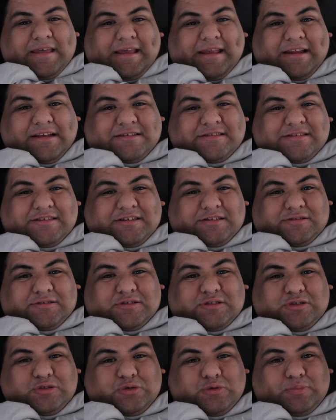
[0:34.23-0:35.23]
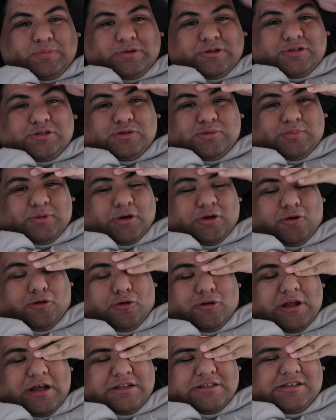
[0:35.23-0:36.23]
It is still super, super
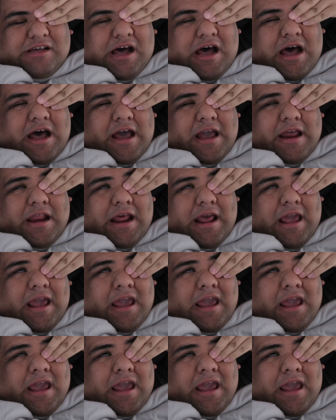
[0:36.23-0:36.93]
cold outside,